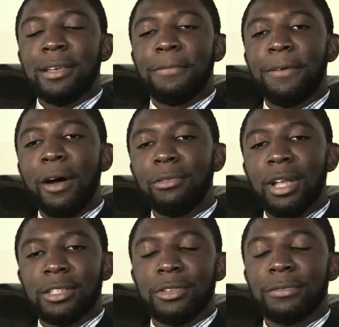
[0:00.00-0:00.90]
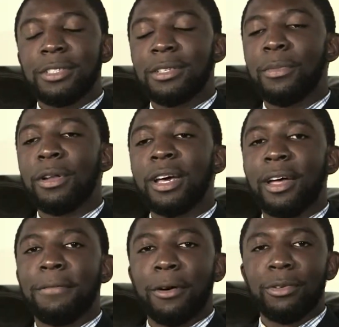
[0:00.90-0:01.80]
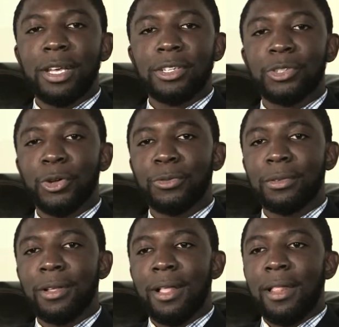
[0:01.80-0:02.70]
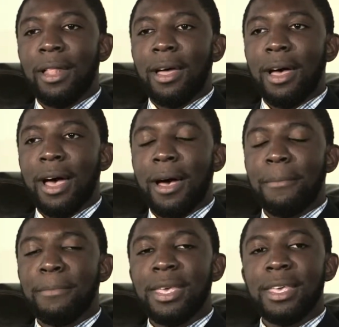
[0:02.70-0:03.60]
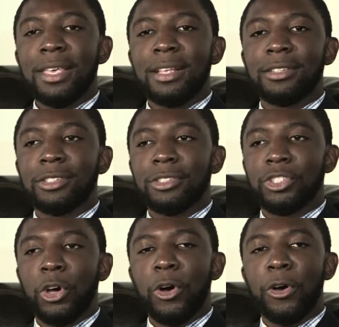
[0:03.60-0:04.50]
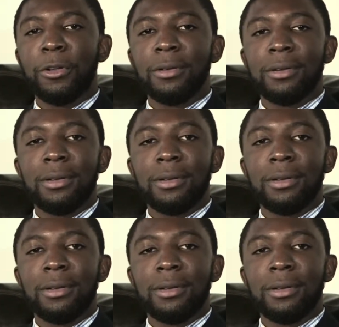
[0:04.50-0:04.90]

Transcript: the founders of Ntibonera Foundation, me, John,